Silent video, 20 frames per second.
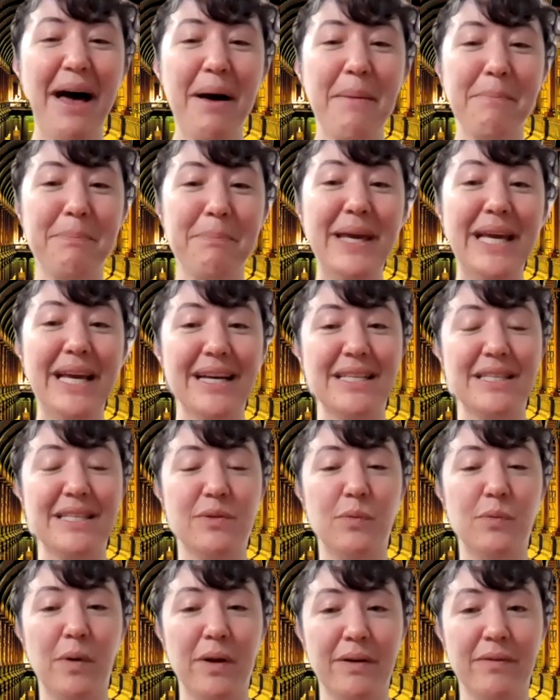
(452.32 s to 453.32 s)
Because
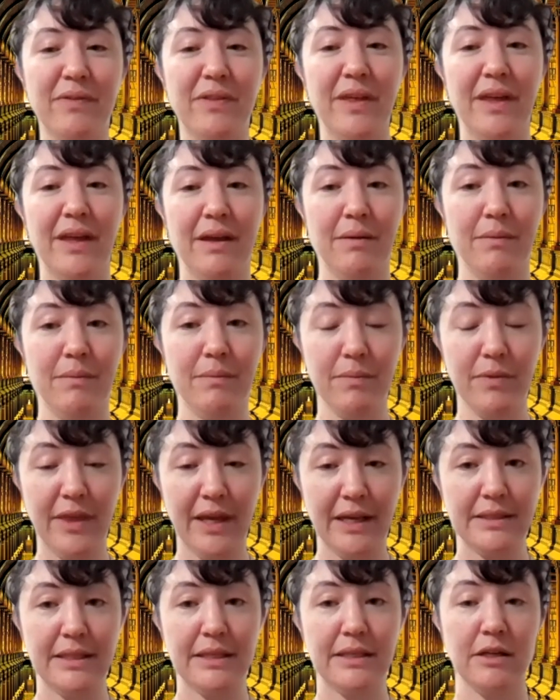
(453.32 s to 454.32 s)
one of the
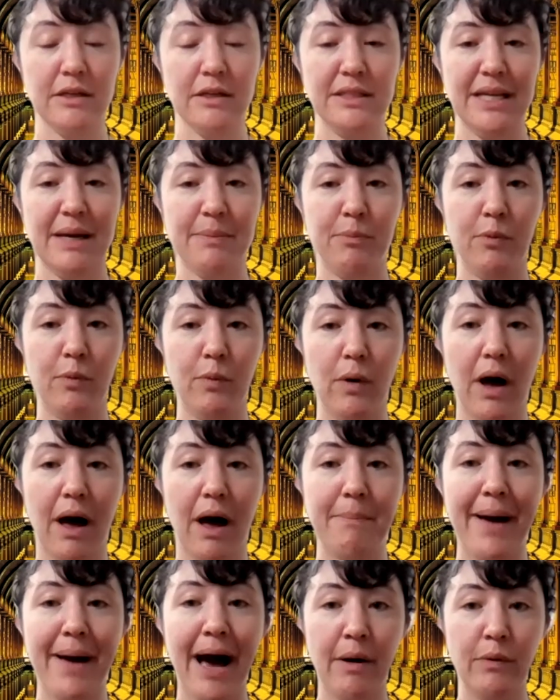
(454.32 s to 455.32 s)
things that turns up
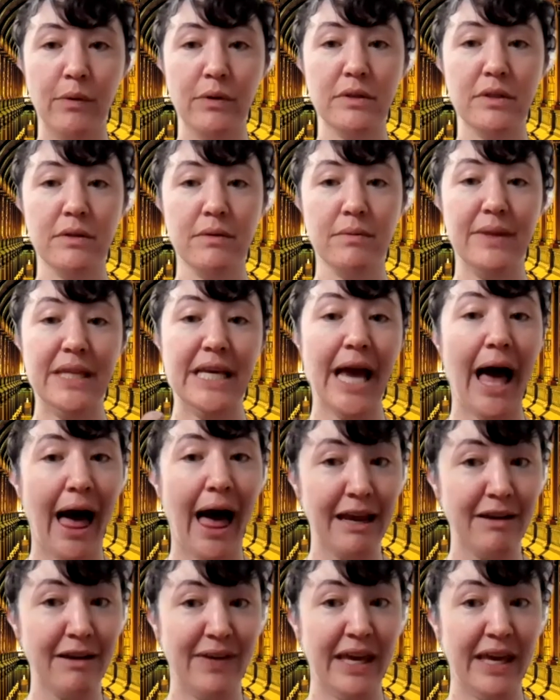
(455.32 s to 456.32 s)
about the
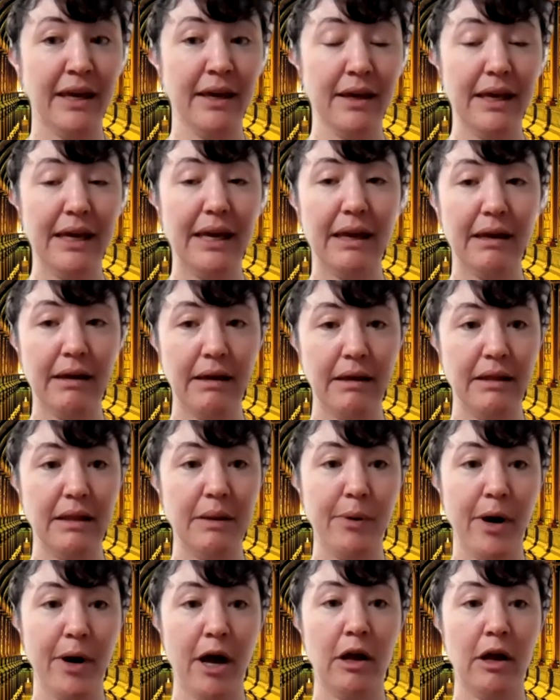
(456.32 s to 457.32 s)
ivy in the
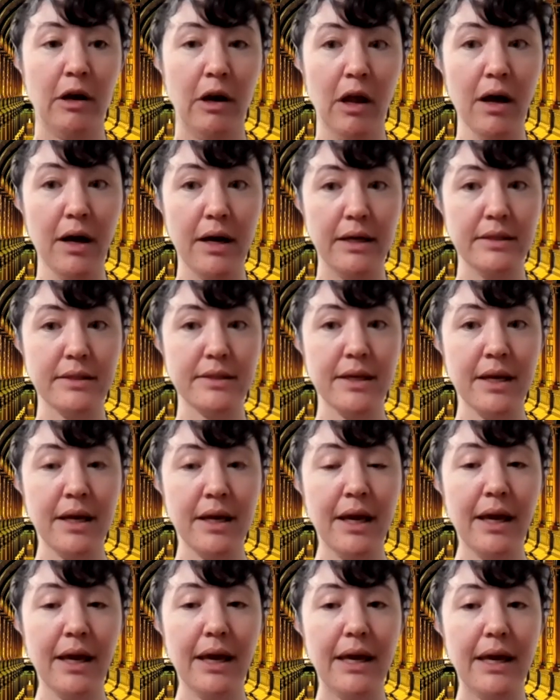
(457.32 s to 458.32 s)
Brehon Laws
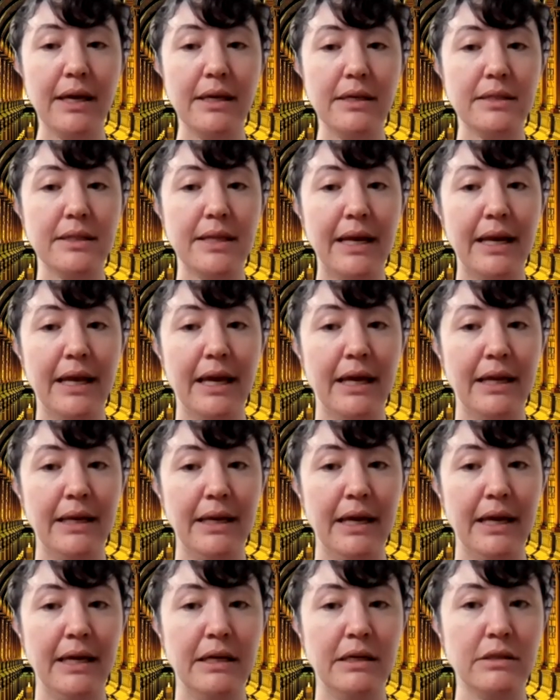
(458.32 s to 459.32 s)
is that it
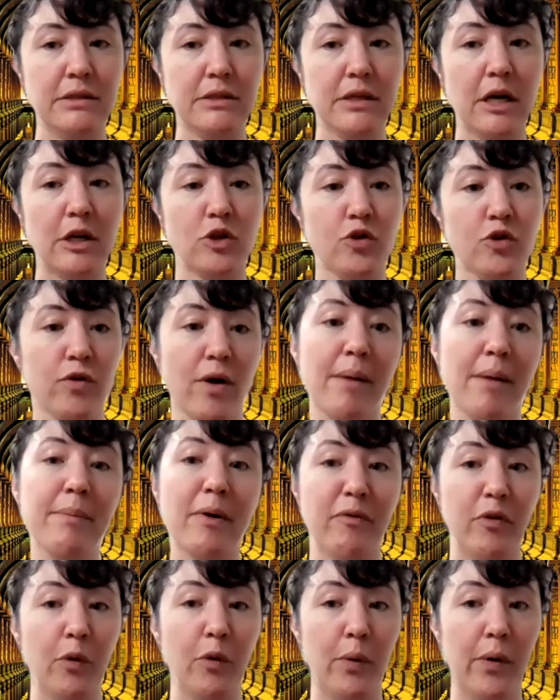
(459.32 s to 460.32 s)
is a shrub
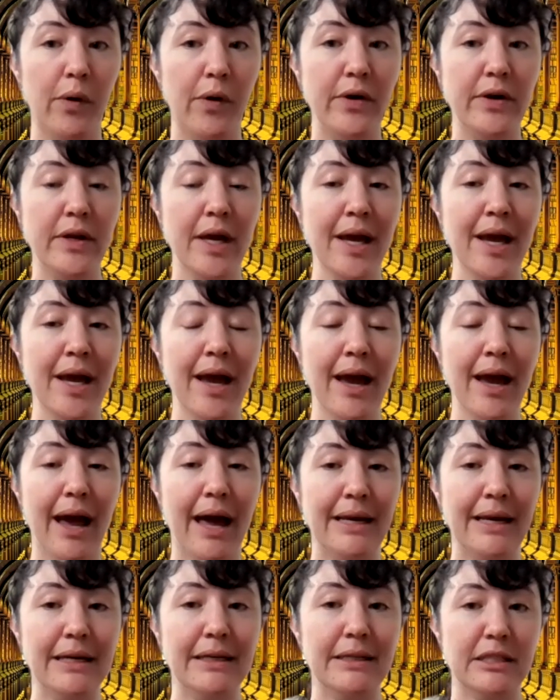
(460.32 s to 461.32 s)
of the wood, and
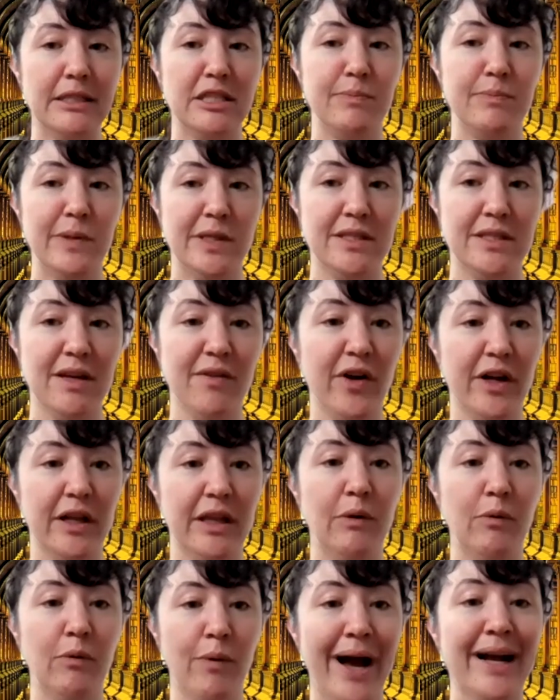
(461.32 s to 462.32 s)
it is specifically
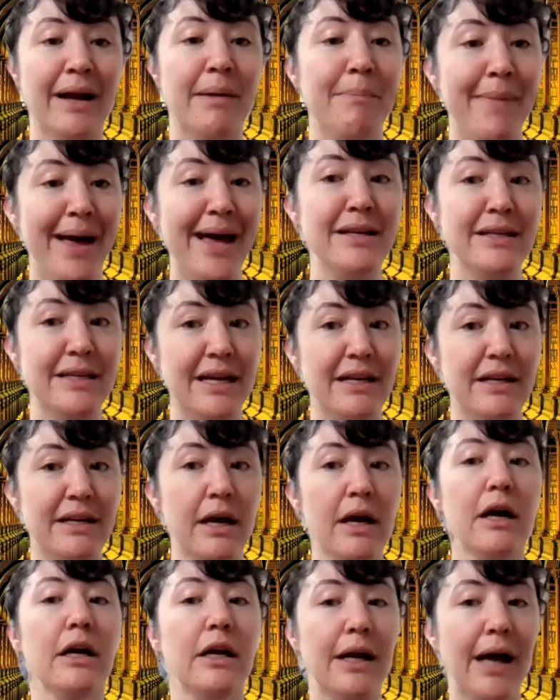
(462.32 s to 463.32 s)
recommended
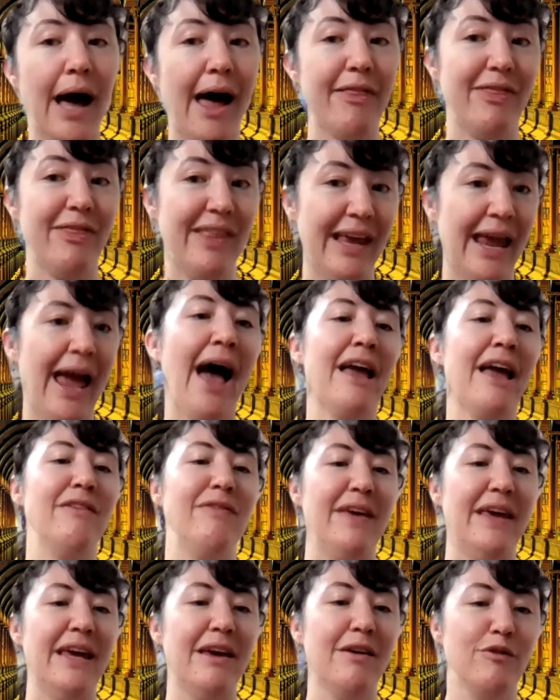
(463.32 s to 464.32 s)
cut the
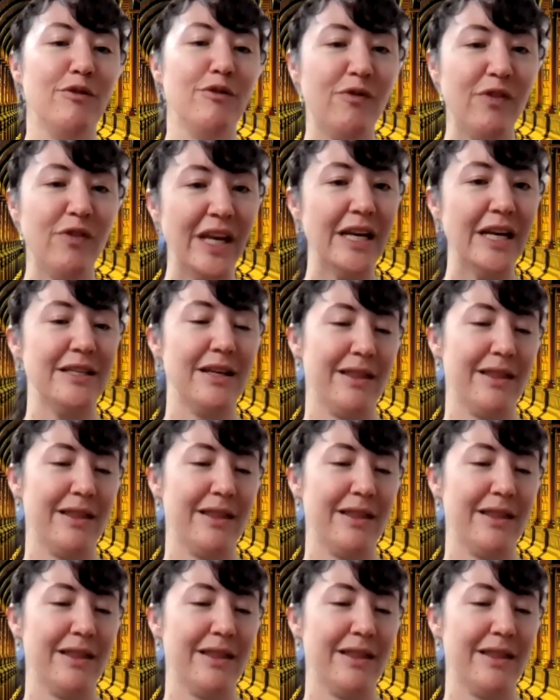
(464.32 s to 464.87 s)
ivy, feed it to the